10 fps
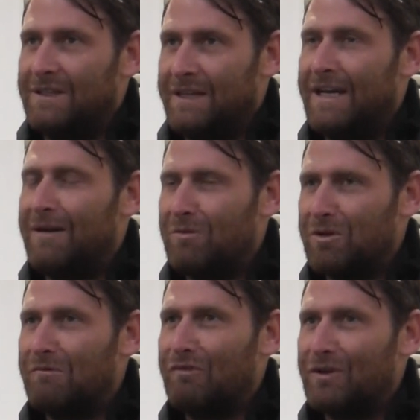Yeah, I'm
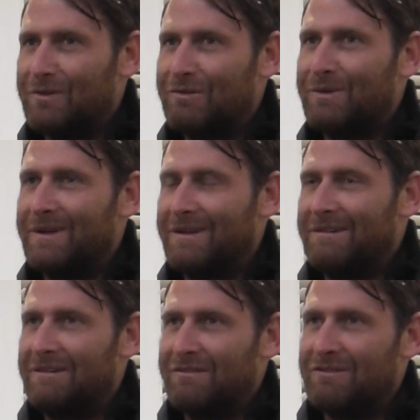looking forward to it.
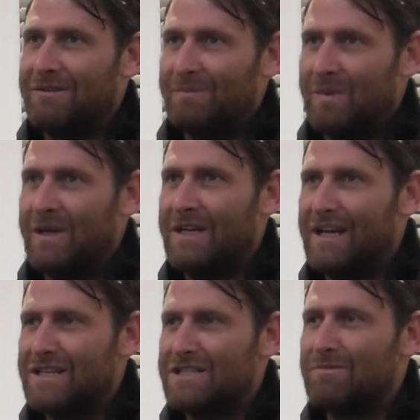Obviously played
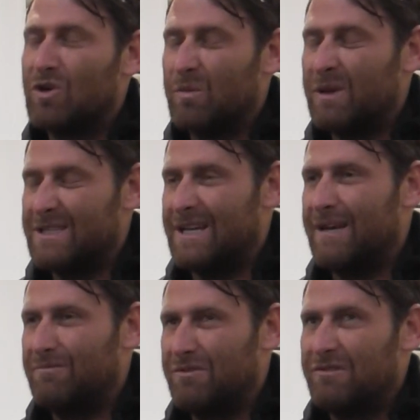against them a couple of
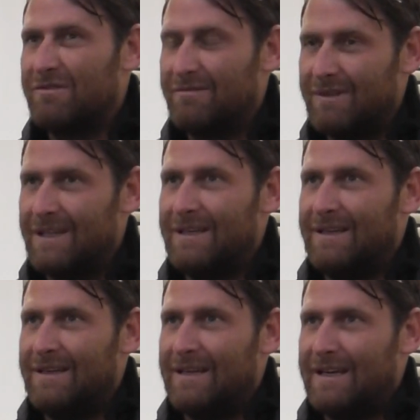times,
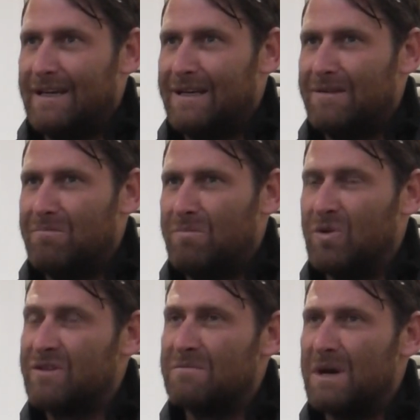
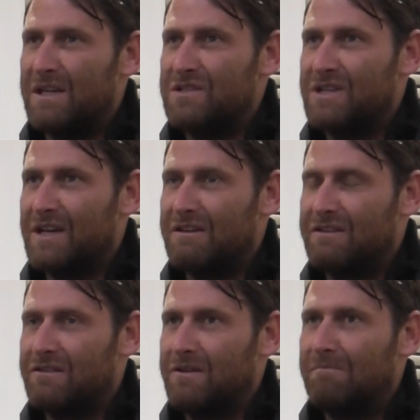but to manage
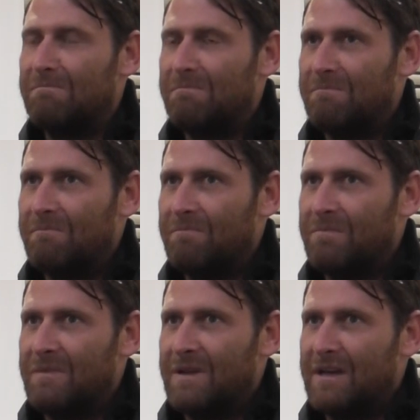against them
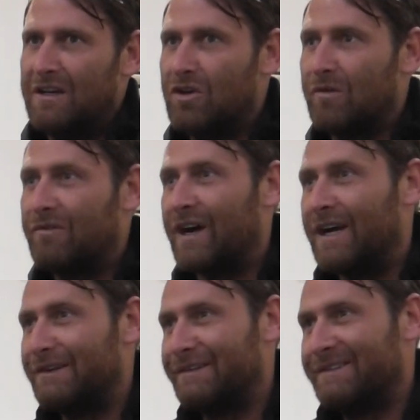in a cup
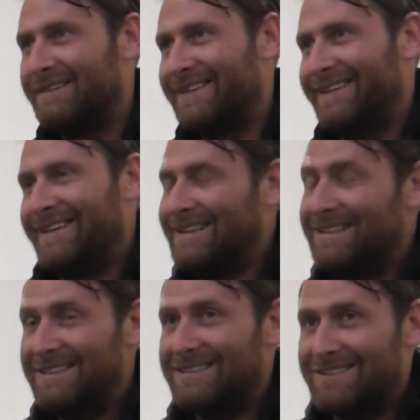final,
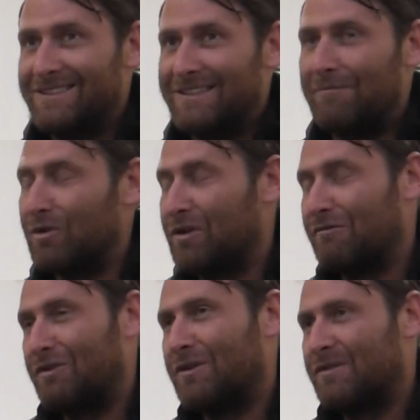I'm looking
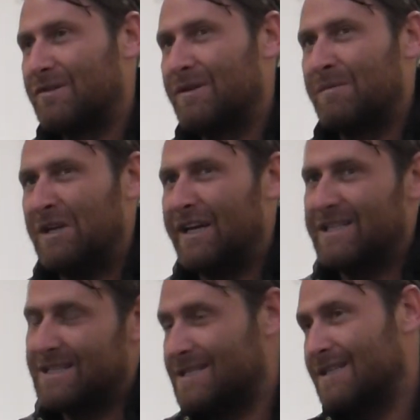forward to it. It'd be
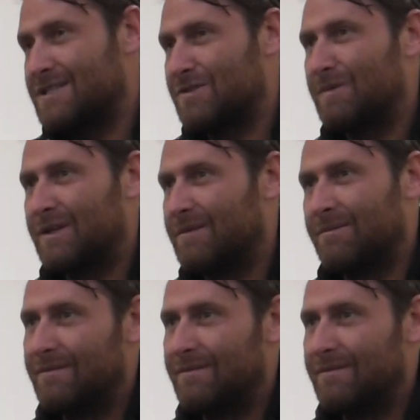nice to see some of the